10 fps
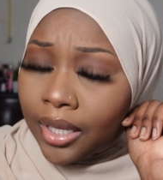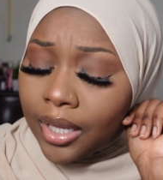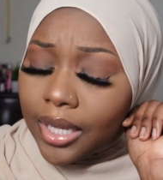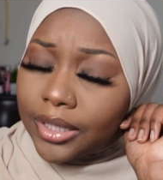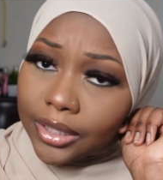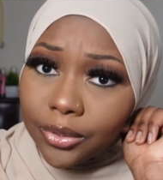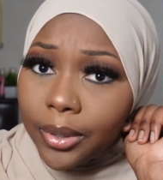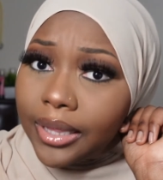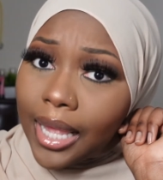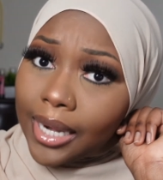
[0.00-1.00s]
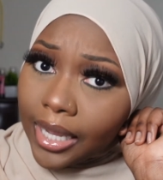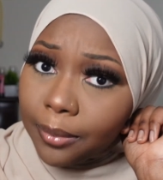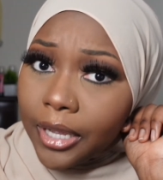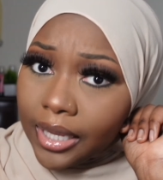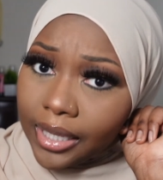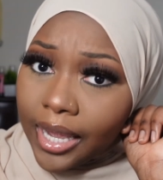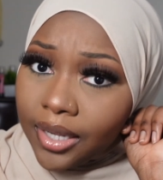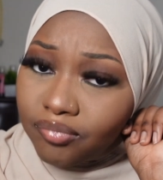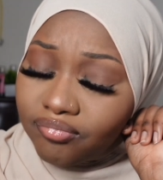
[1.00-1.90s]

And did you hit that like button yet?